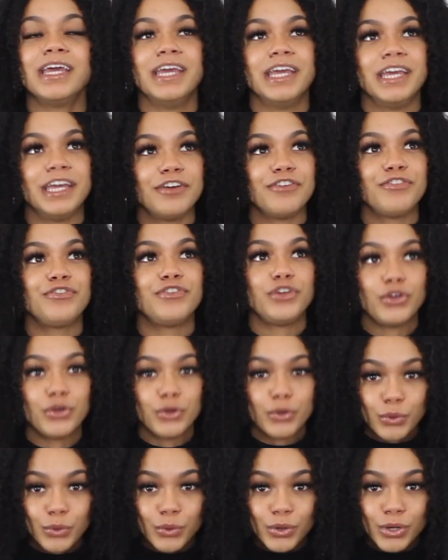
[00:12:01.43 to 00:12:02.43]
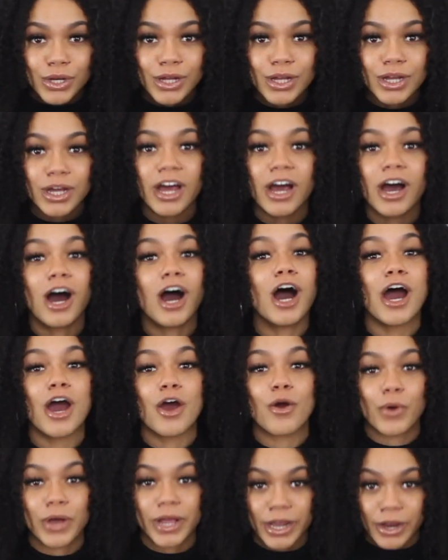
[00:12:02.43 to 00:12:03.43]
if you
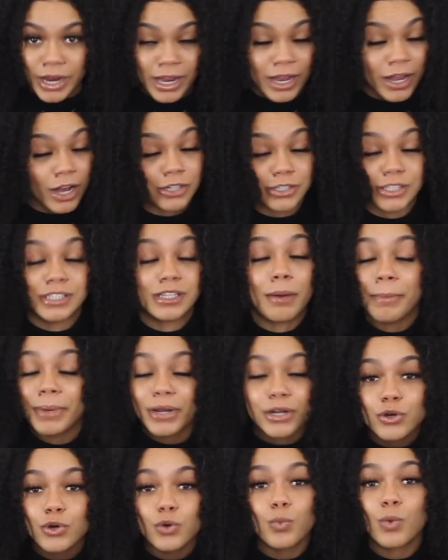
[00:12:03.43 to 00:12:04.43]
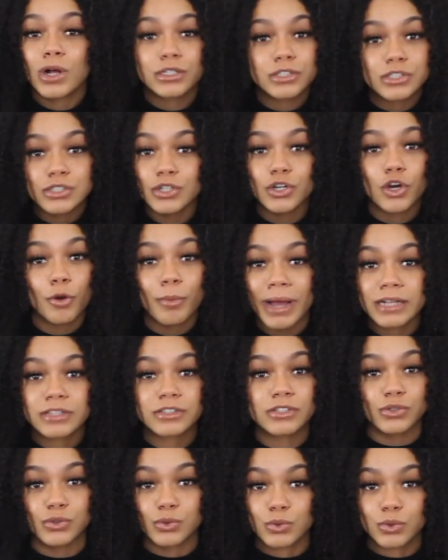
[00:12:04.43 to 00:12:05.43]
are somebody who wants to go back
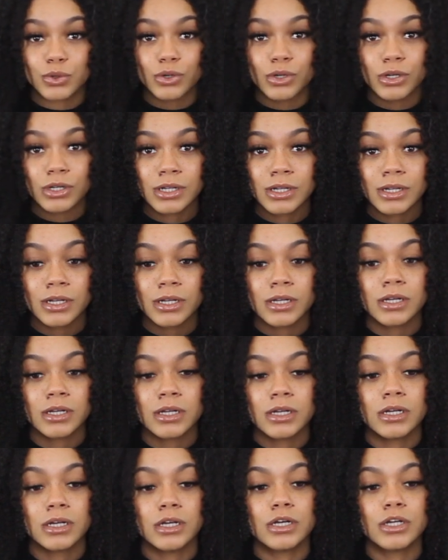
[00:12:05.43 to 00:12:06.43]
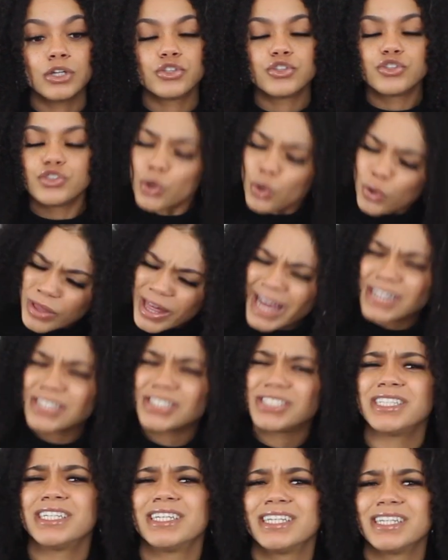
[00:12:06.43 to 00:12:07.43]
to school, do that
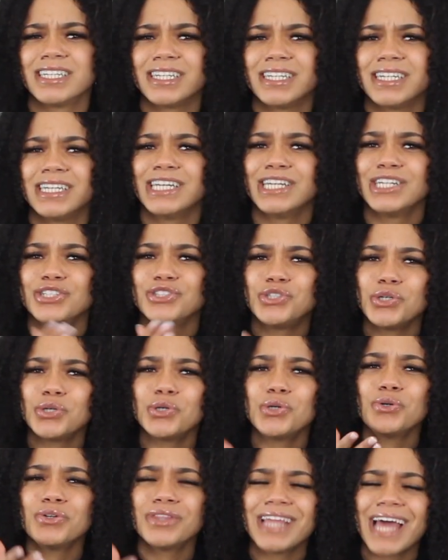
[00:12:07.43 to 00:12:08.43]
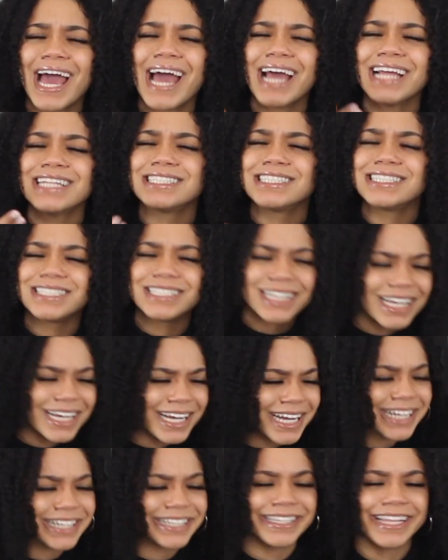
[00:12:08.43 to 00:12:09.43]
shit. Do that
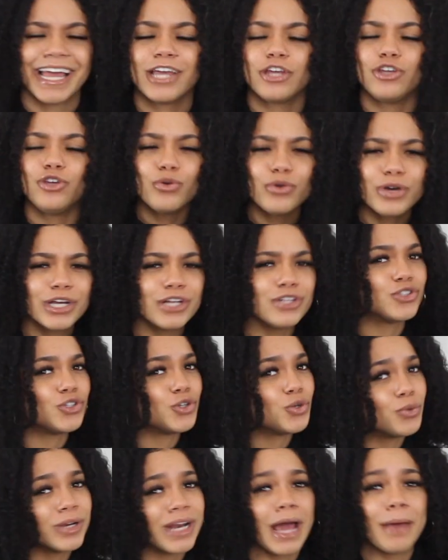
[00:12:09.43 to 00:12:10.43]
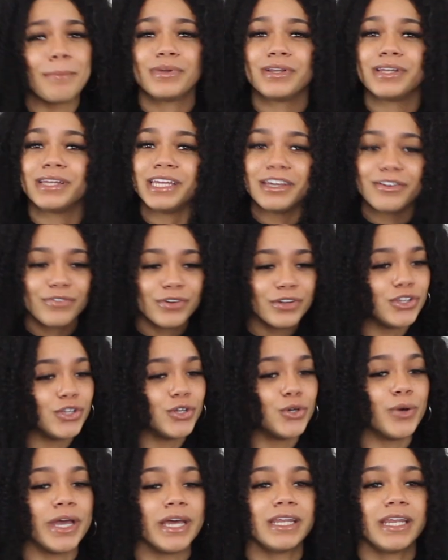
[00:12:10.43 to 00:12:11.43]
shit. Like, you can do it. I believe in
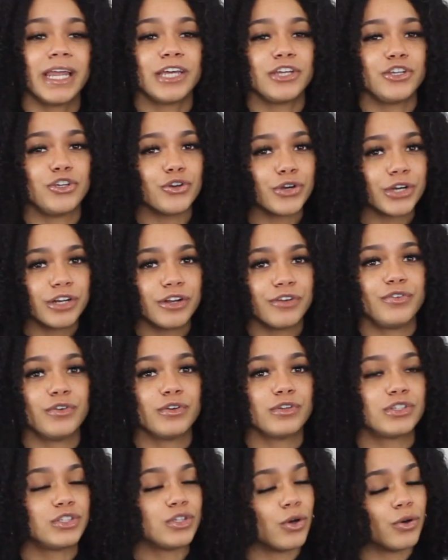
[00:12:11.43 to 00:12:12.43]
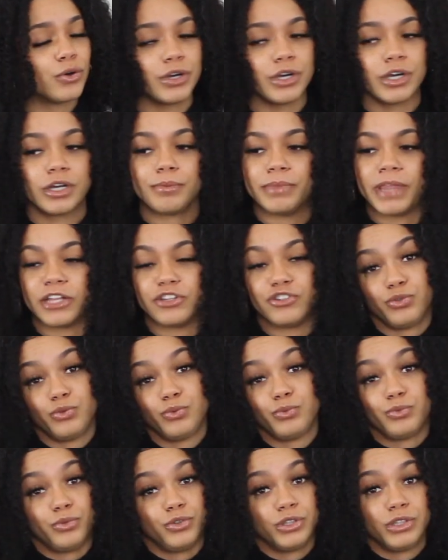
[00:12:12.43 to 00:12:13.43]
you, and like, you're gonna feel so good that
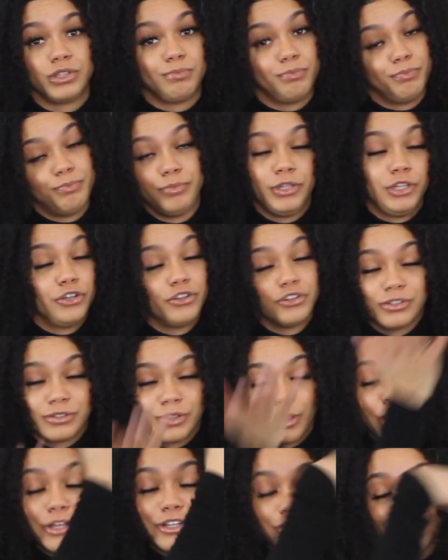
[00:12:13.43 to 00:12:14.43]
you just